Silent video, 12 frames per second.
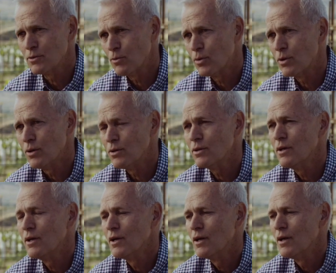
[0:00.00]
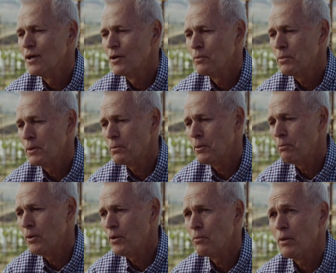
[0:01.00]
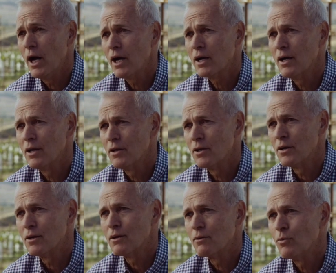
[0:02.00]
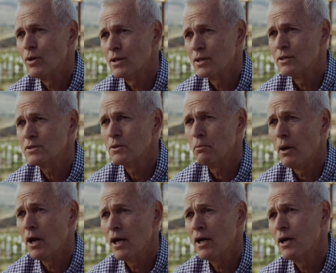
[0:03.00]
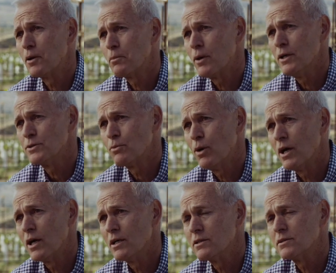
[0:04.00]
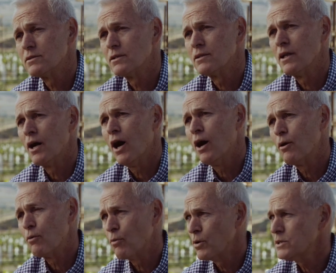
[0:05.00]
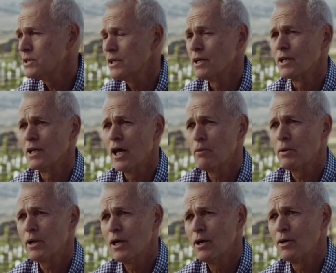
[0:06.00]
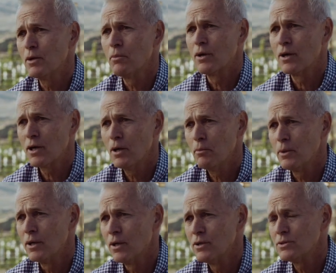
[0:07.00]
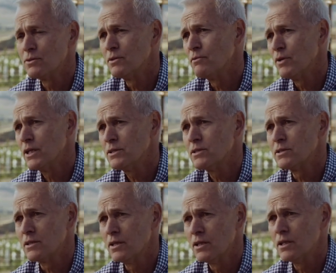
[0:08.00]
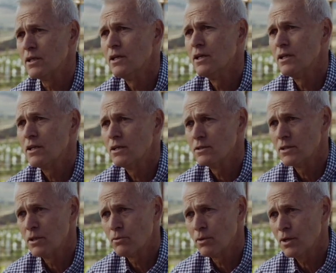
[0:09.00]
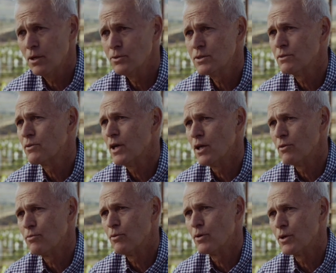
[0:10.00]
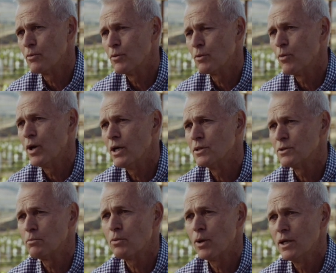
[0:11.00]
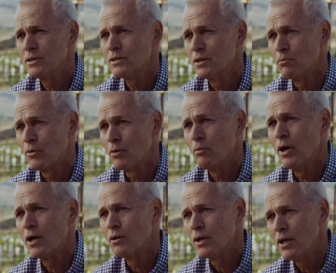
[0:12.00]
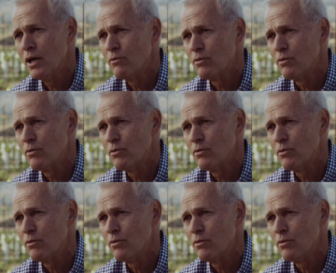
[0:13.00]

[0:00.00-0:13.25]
and as a world, people pulled back on their willingness to buy higher priced wines. Now, we're sitting in Napa County, but our company also invests in the Central Coast of California, where wines are priced at a more moderate